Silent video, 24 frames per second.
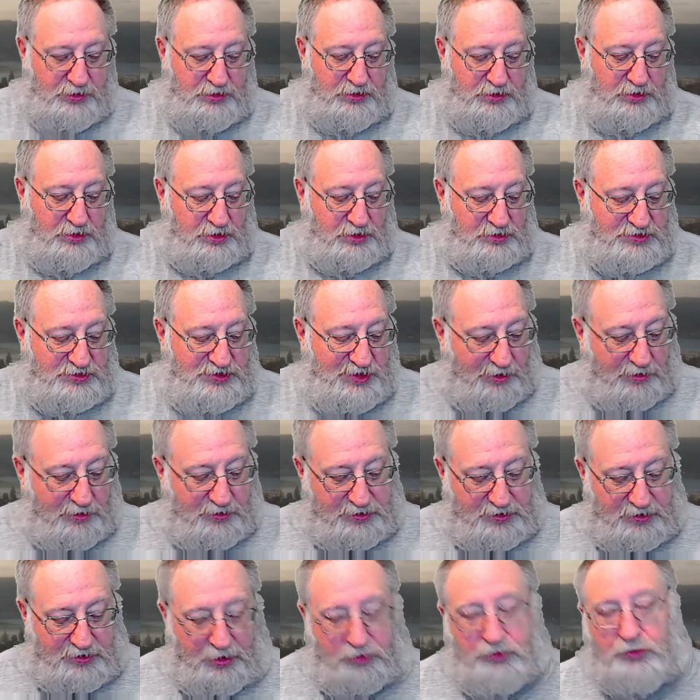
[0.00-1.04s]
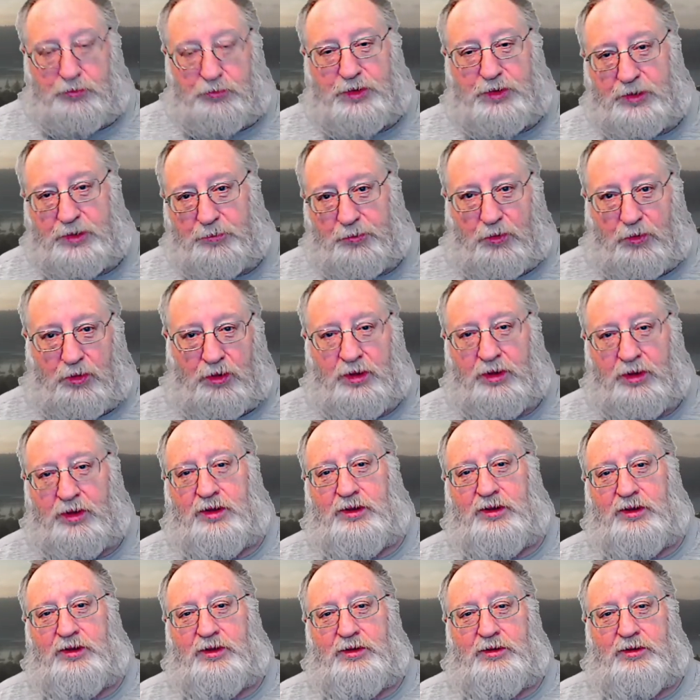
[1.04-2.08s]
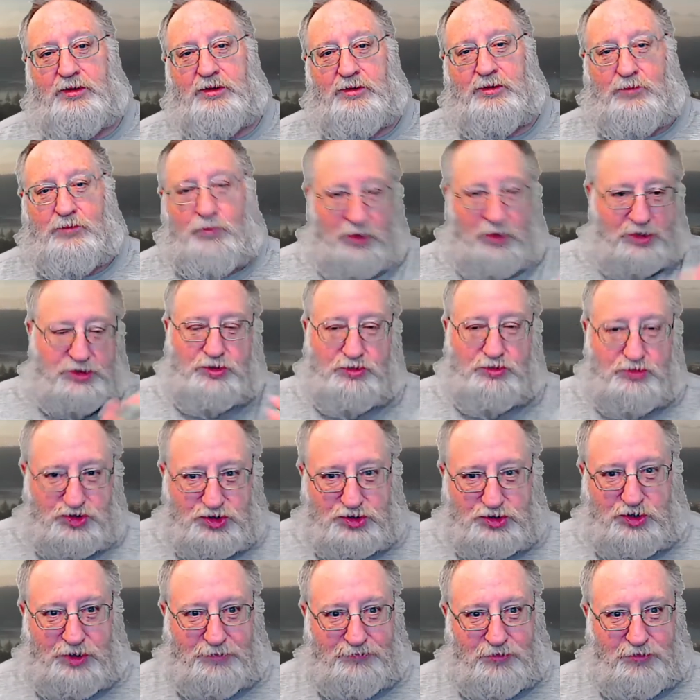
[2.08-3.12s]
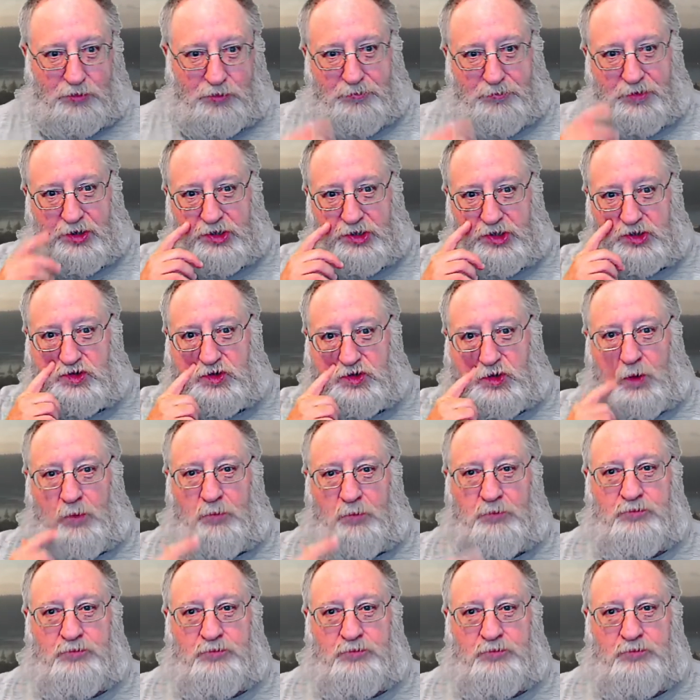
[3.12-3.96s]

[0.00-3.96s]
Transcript: in telling other people what you should give your money to.